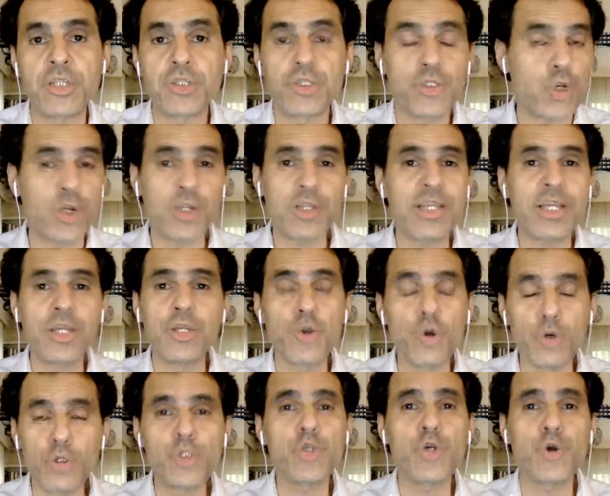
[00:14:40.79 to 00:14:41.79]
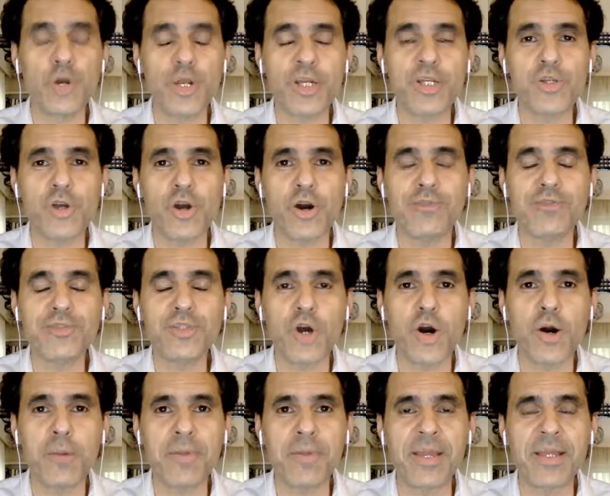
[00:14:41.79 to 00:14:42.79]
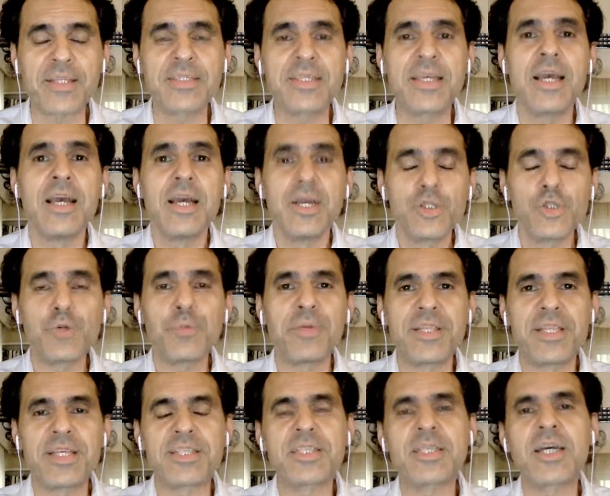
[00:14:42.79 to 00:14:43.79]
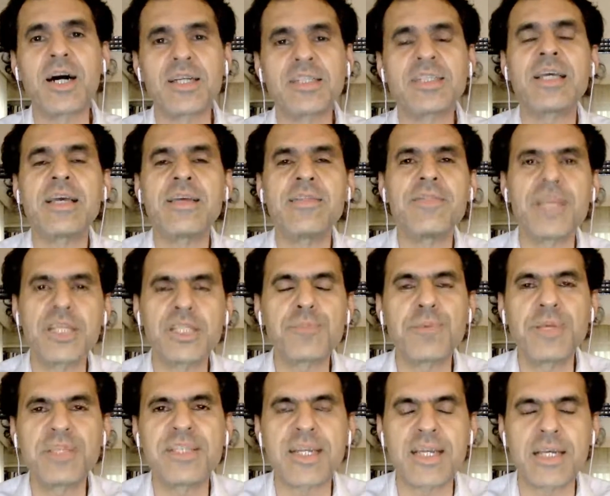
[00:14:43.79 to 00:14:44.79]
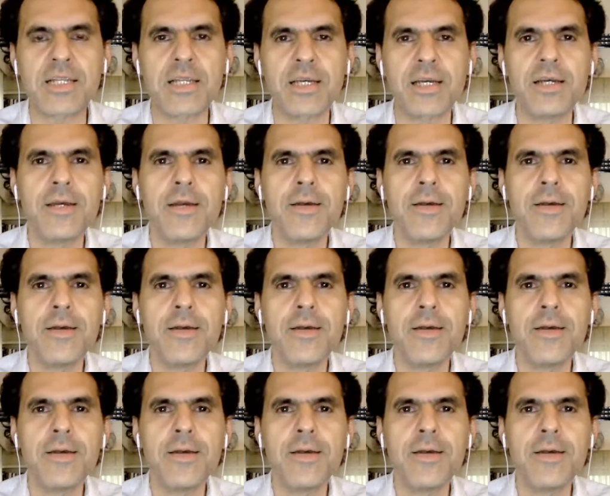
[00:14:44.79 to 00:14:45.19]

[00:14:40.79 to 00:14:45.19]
Certainly no shortage of topics to be discussed in this particular